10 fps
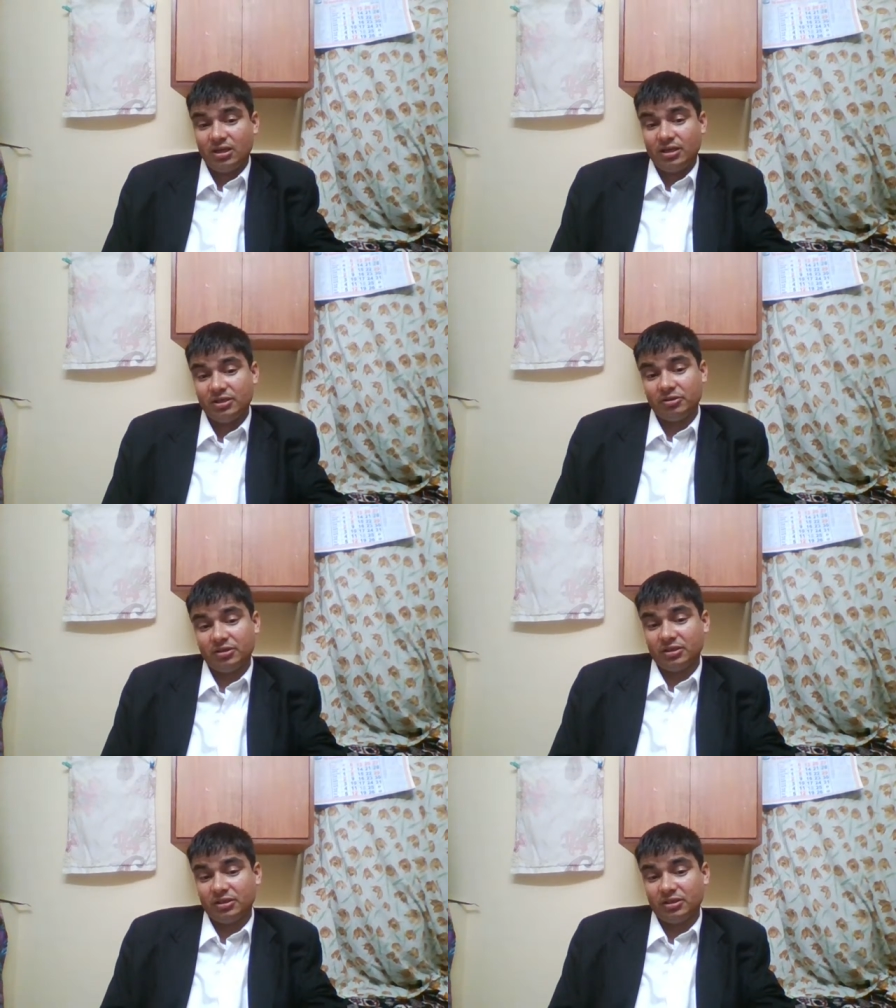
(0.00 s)

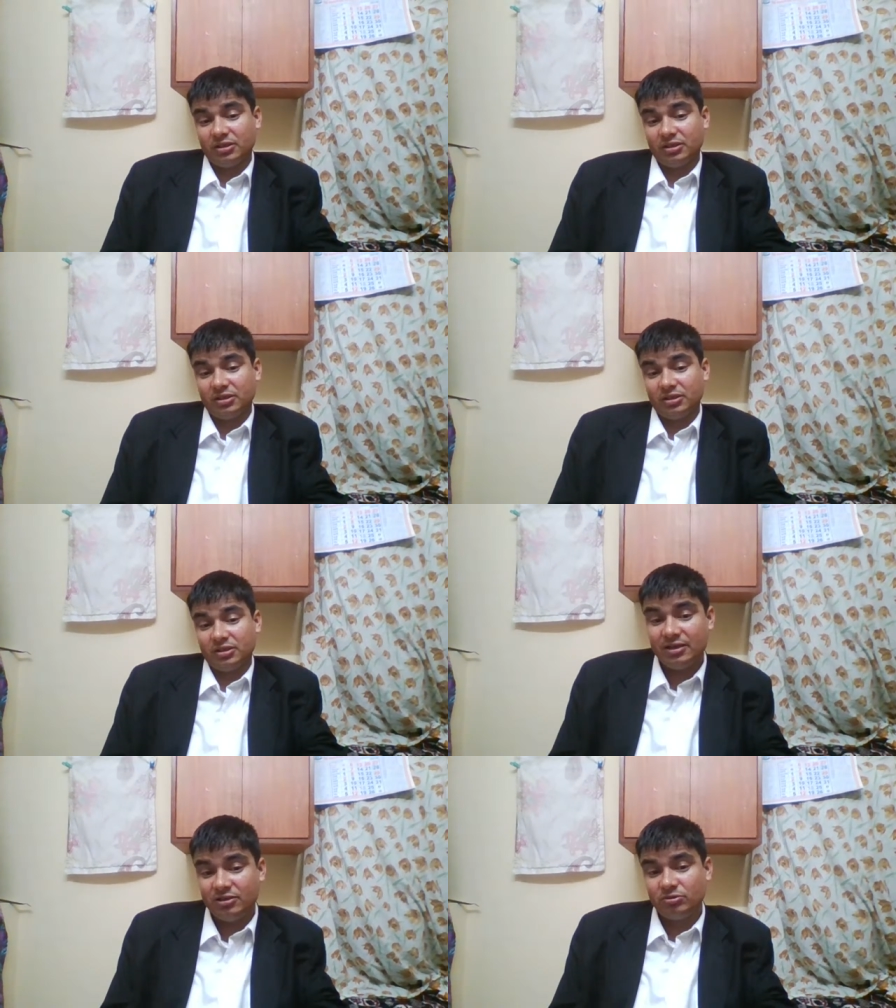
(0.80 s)
He has a
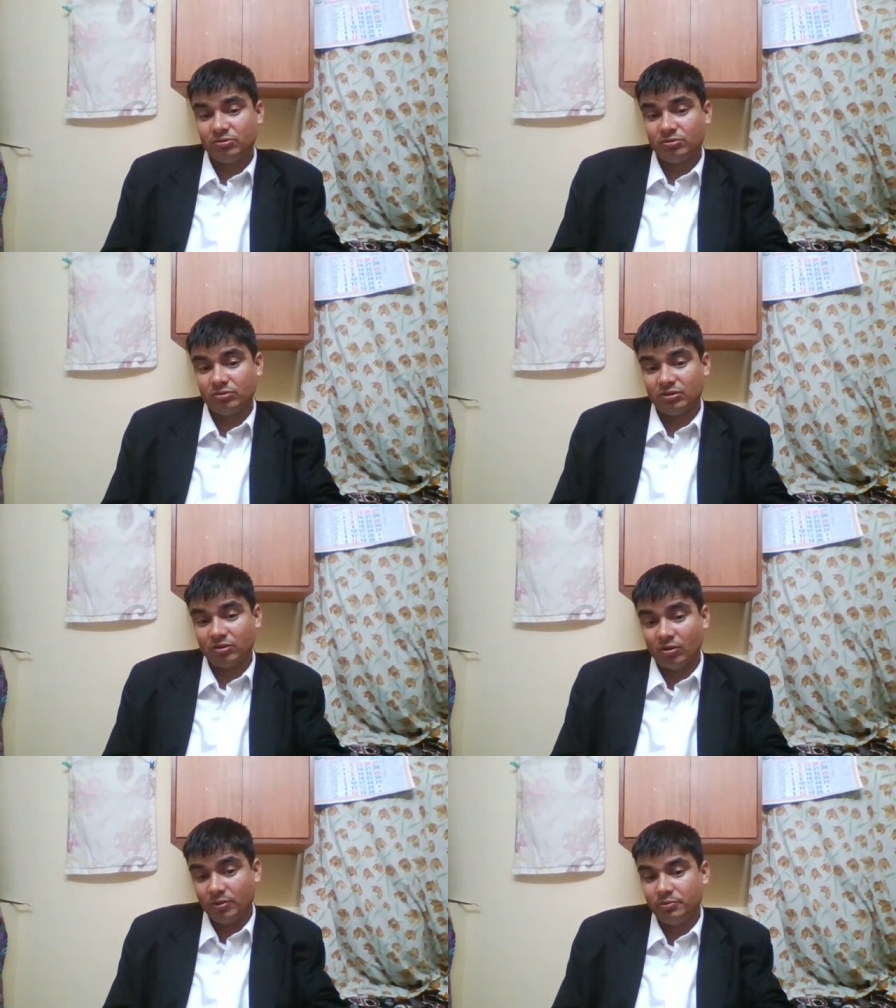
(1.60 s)
right to
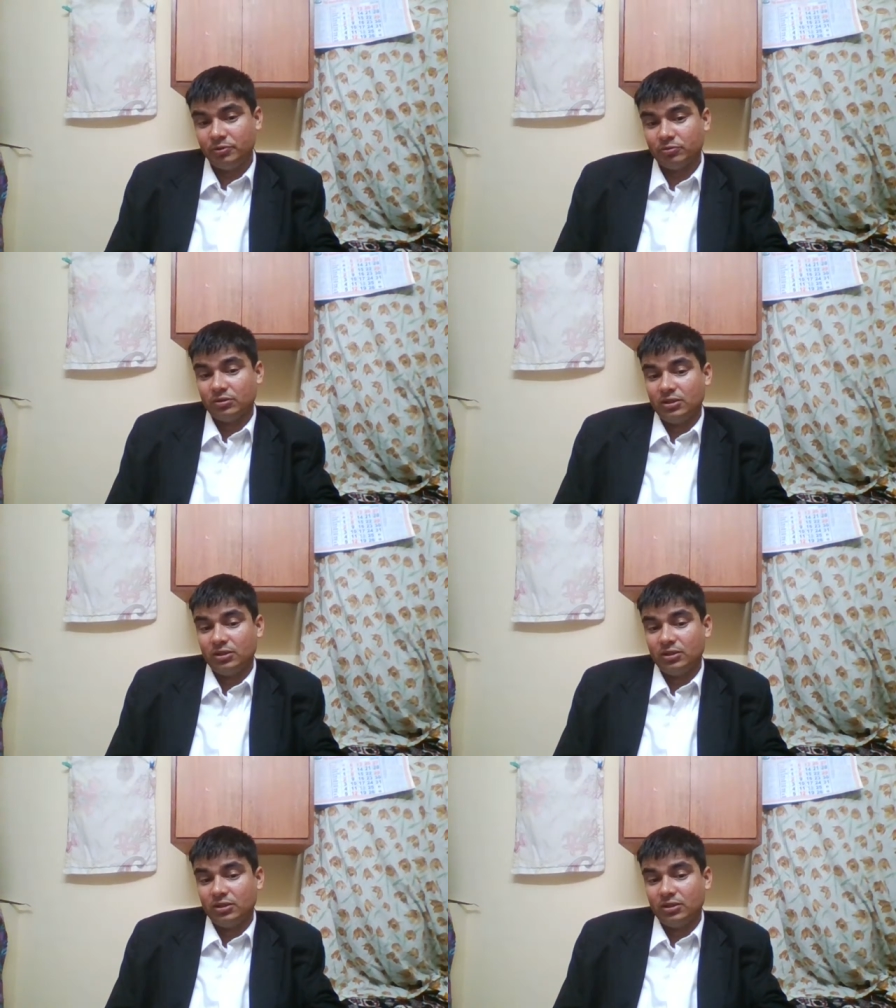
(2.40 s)
overview